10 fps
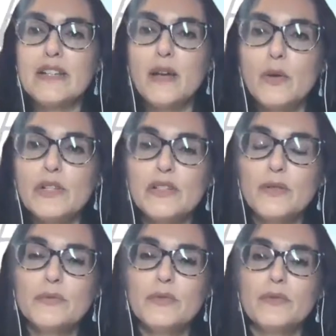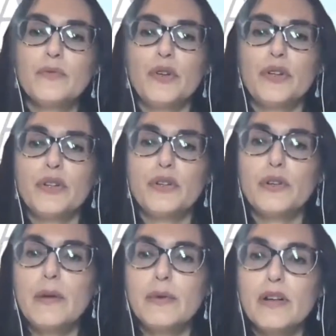a question for you,
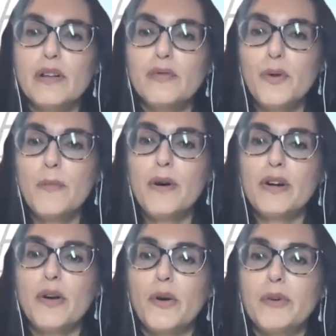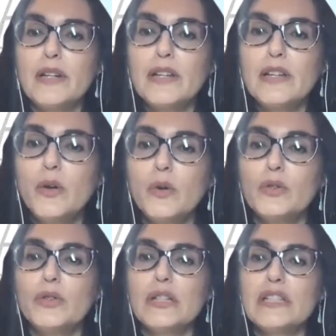Gabriel, from Mark. Yes. Overly, could you,
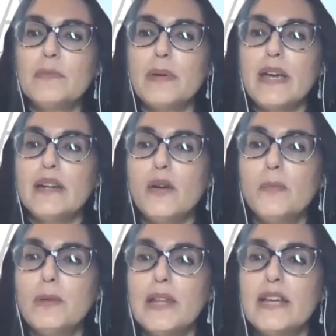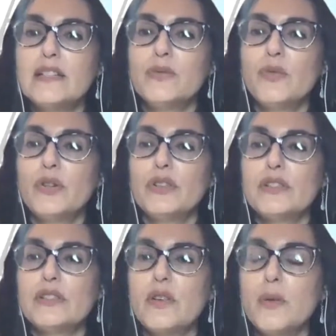yes, expand on plans for the
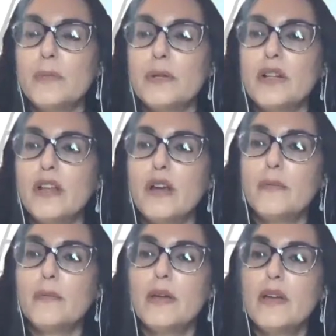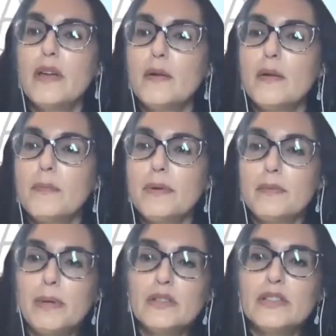SOPI Club
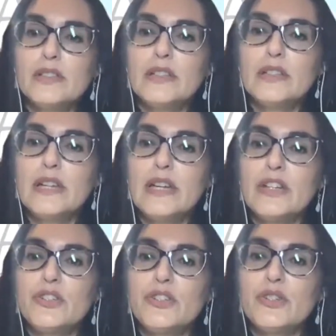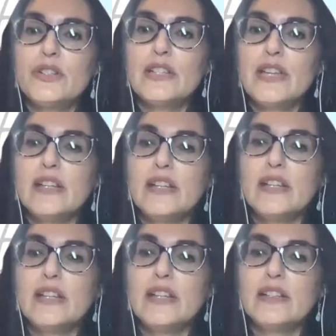building nature center
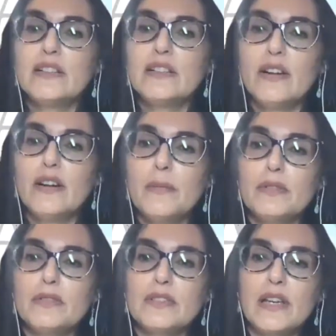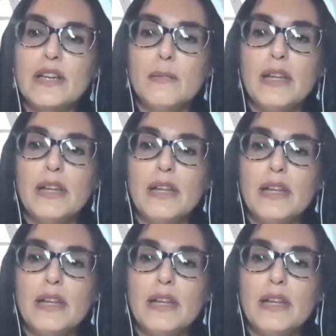at Bosque Cambalache?